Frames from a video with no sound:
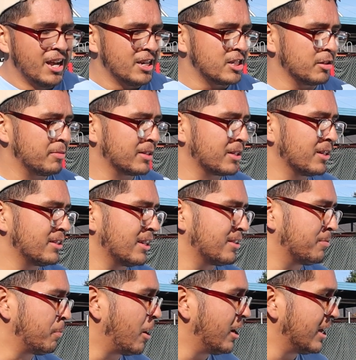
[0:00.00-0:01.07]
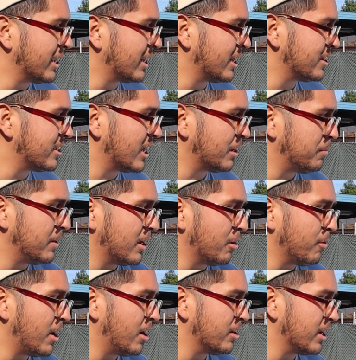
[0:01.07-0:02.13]
just because that's probably gonna take me
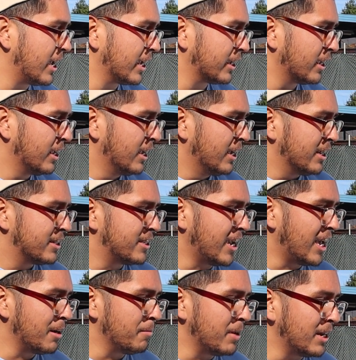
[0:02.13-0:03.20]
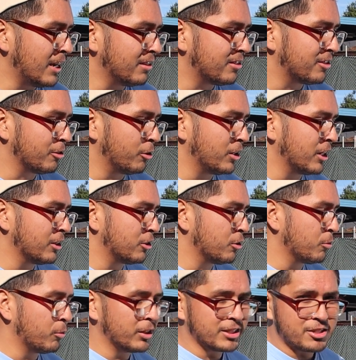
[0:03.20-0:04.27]
around like 10 minutes sorting
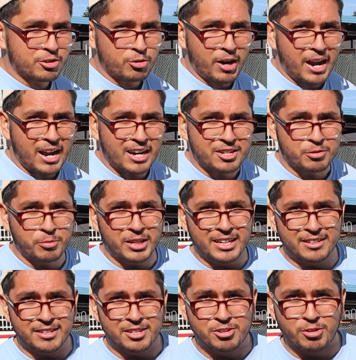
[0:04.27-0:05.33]
through what's trash, what isn't